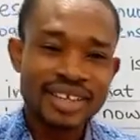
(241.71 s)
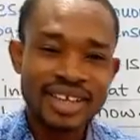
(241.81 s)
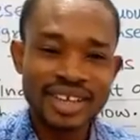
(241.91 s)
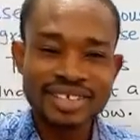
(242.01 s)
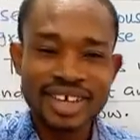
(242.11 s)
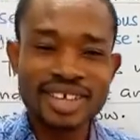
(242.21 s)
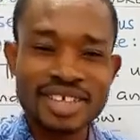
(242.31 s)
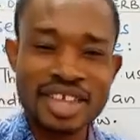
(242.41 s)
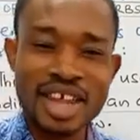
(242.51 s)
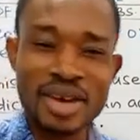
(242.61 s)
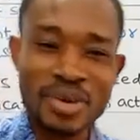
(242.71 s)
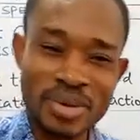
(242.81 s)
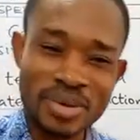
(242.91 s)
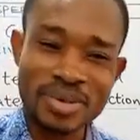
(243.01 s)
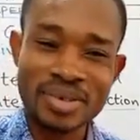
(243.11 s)
The answer is no.
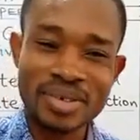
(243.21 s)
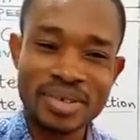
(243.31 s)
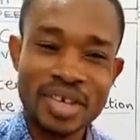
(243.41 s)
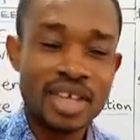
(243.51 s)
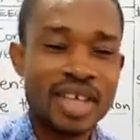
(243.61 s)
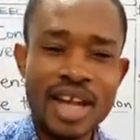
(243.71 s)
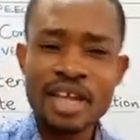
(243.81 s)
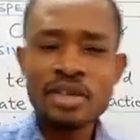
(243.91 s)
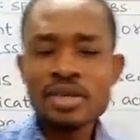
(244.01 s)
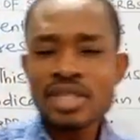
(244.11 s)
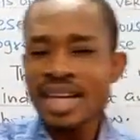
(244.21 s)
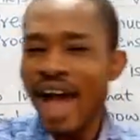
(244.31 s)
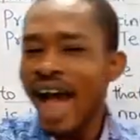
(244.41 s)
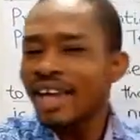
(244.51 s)
That I use an